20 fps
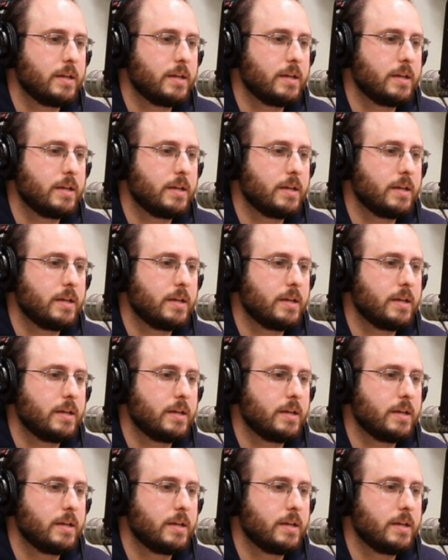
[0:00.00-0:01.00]

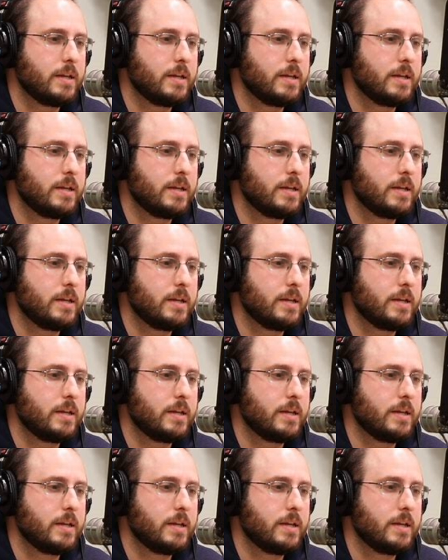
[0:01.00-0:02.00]

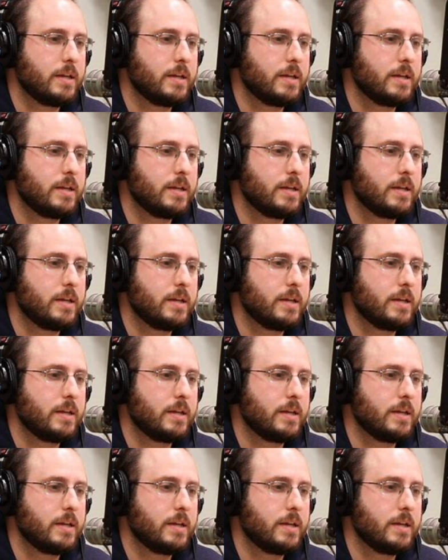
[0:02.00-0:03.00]

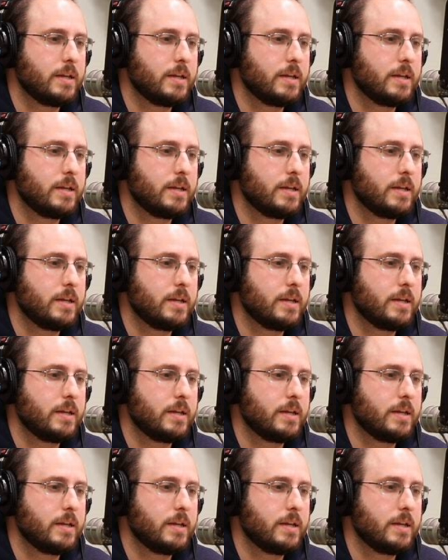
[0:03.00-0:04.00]

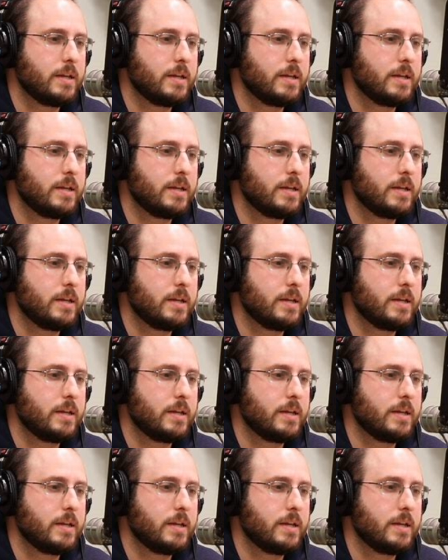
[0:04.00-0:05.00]

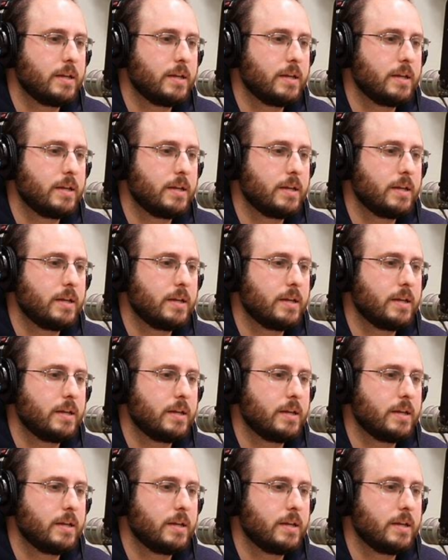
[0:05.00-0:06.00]

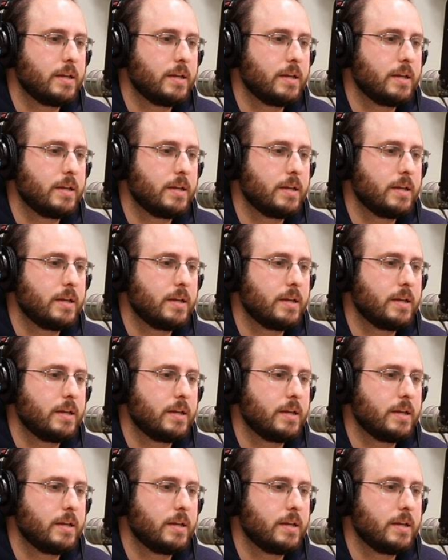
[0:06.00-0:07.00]

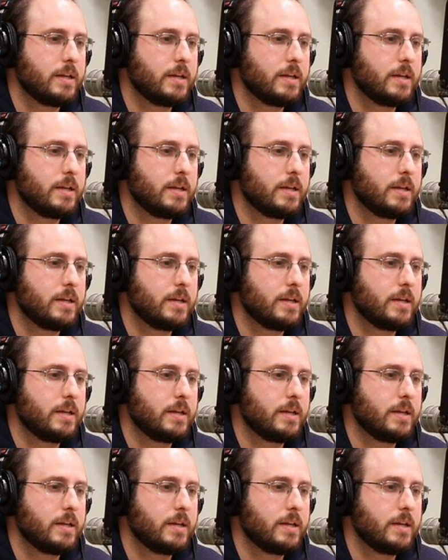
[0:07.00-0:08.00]
The face doesn't move, so there is nothing to read.